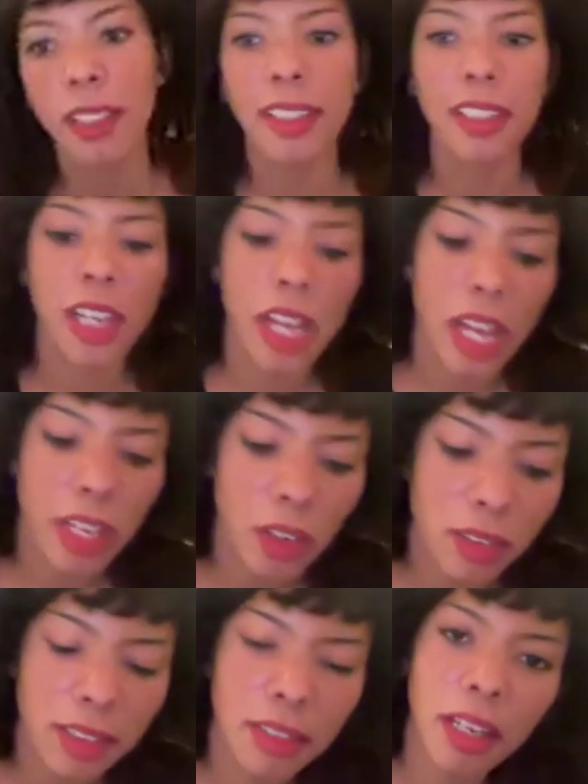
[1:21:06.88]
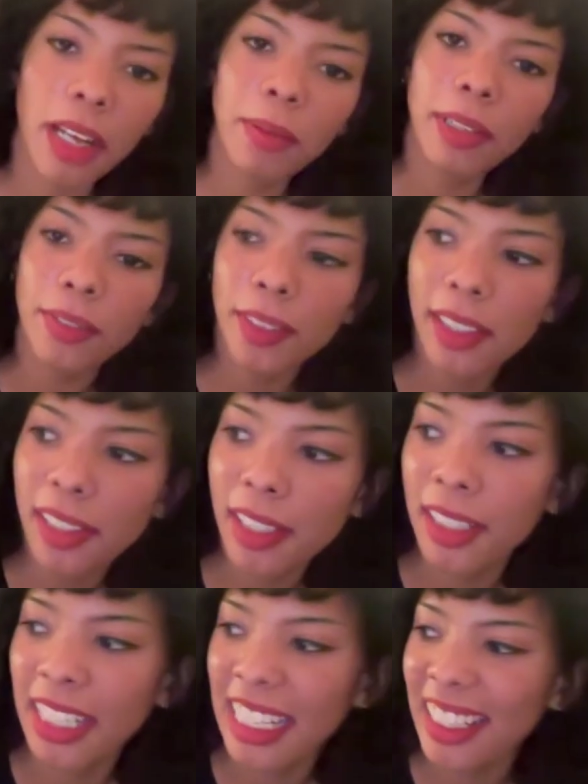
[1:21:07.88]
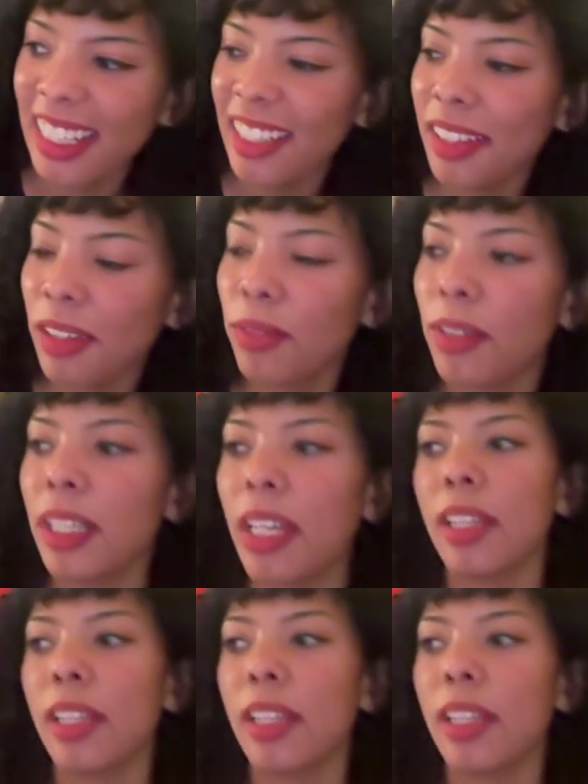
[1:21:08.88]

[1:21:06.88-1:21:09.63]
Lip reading: Sarah, I would even say it's so funny.